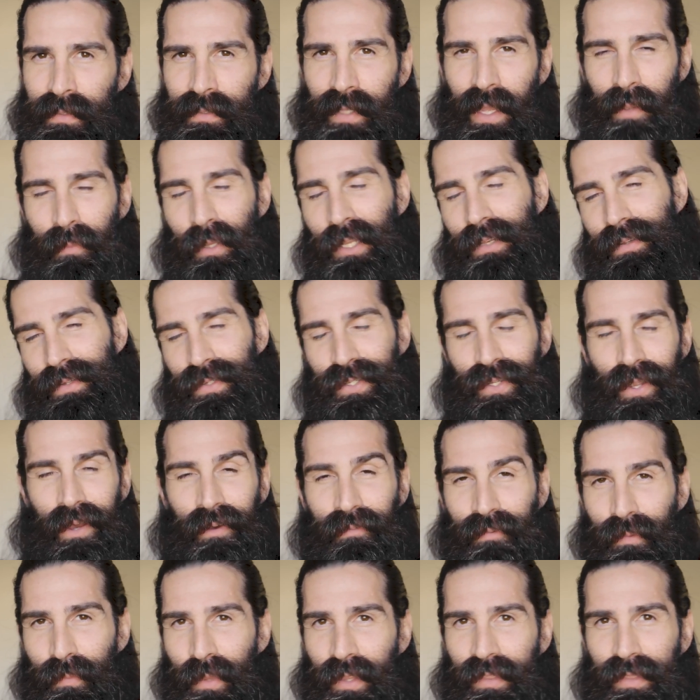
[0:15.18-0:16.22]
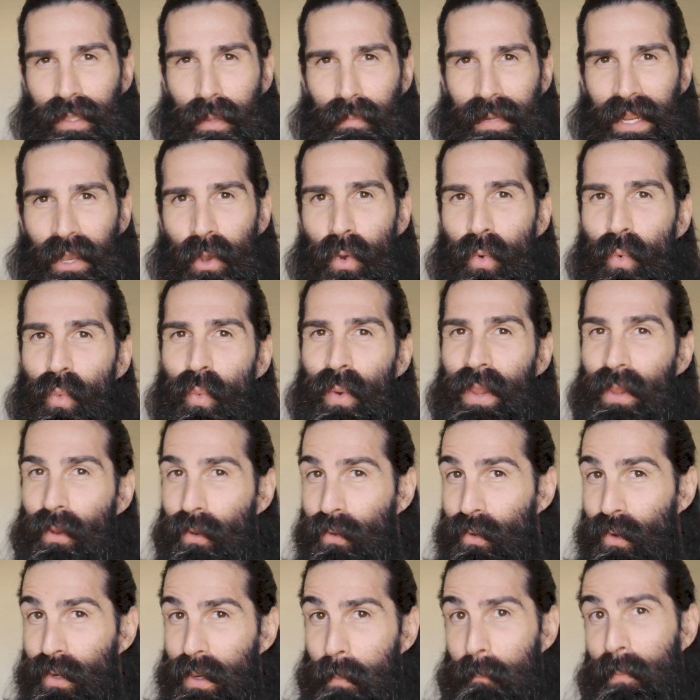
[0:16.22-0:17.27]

I mean, you saw from the thumbnail, we are gonna